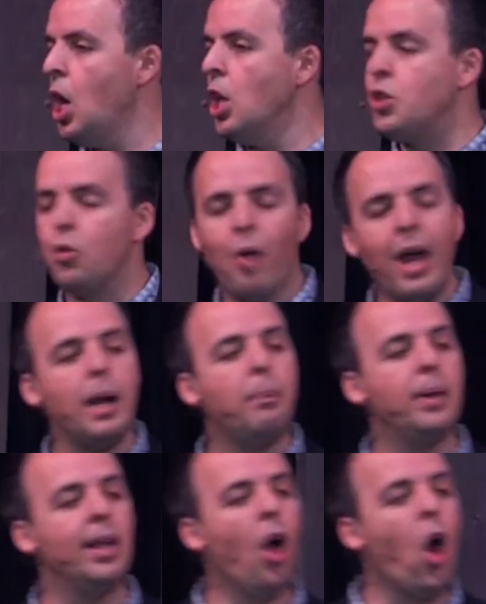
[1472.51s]
to write up
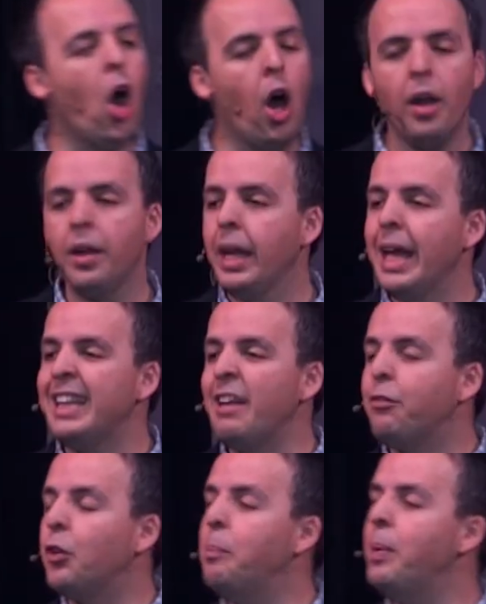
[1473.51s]
a law
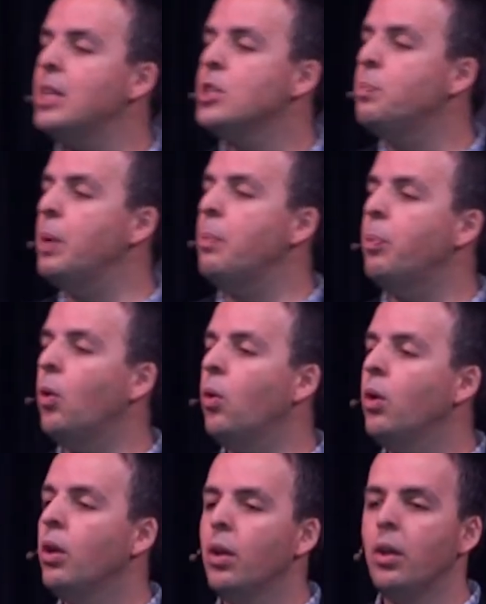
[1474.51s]
that forbids
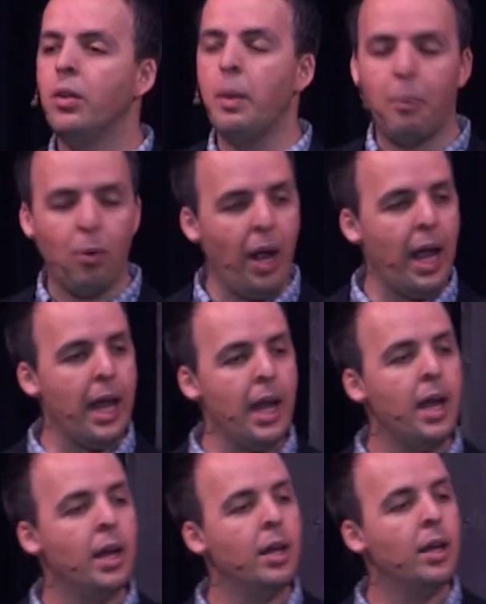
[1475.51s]
people to pray
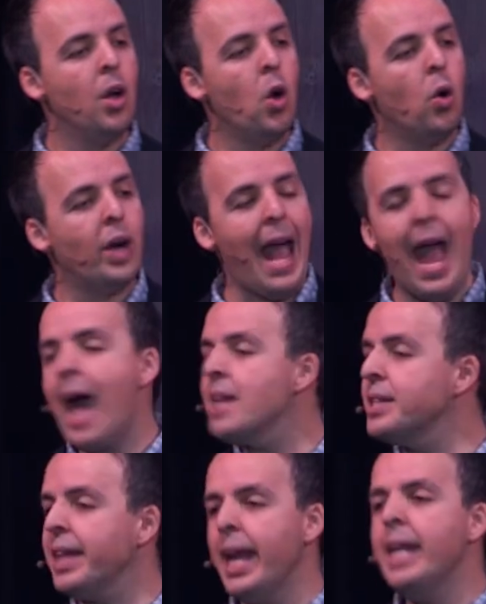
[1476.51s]
or
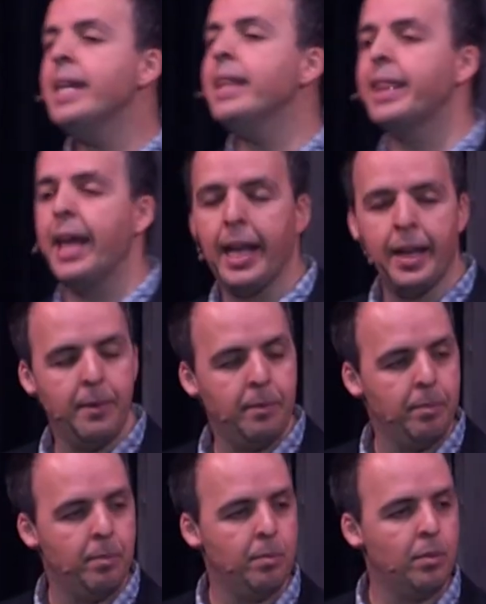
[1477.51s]
ask anything
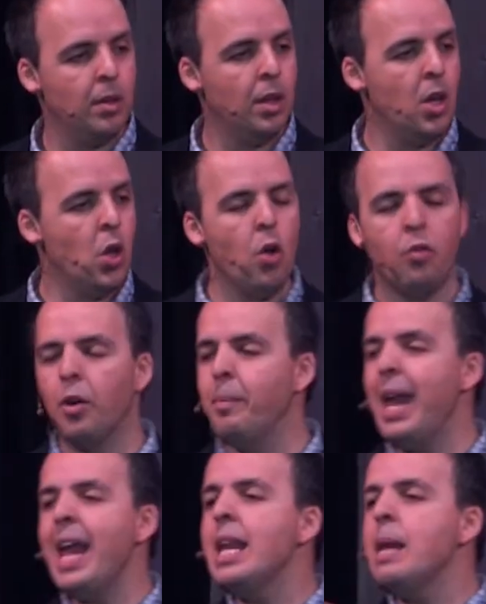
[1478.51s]
from
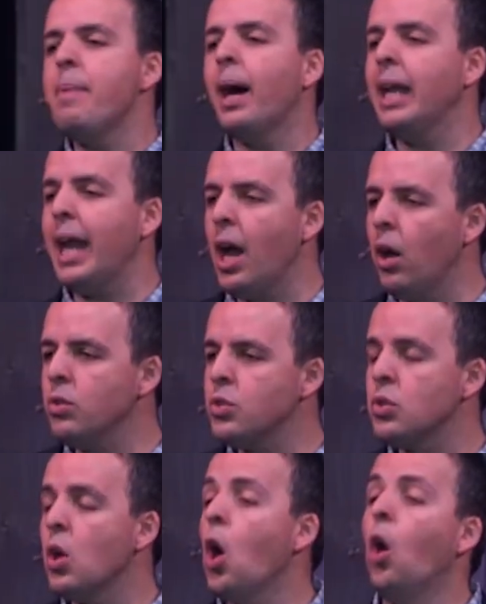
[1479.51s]
anybody
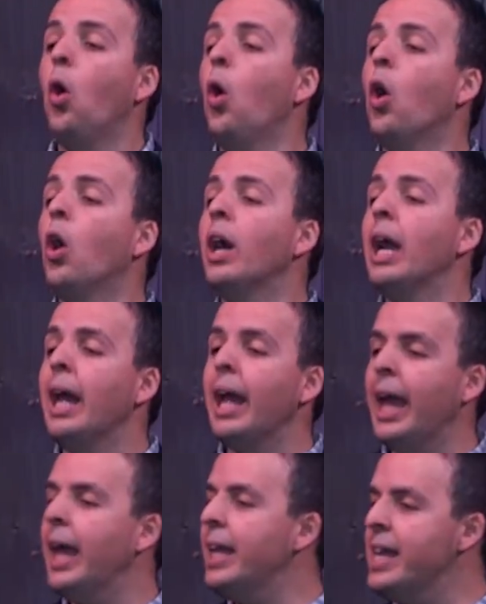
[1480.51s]
else or
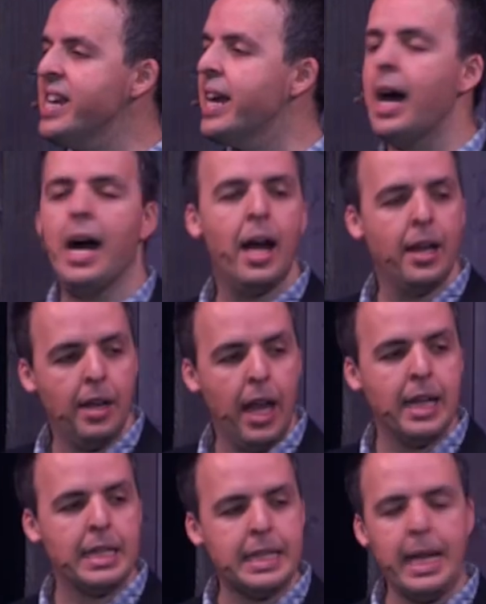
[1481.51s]
any god
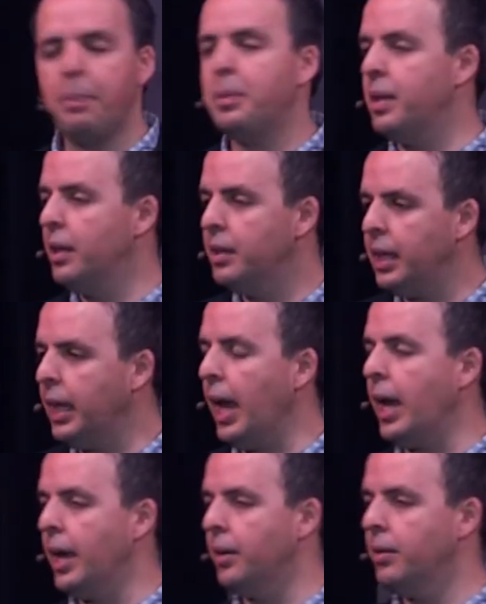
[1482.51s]
except the
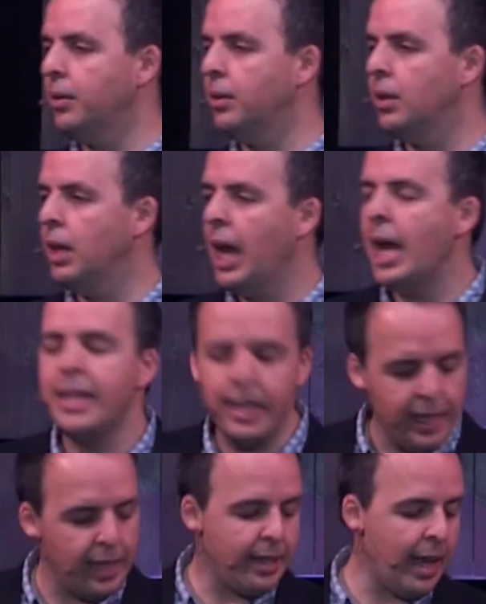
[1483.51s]
king. And they
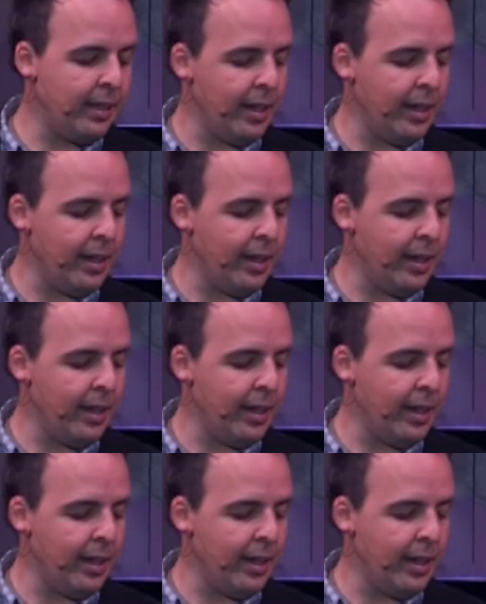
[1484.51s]
did that.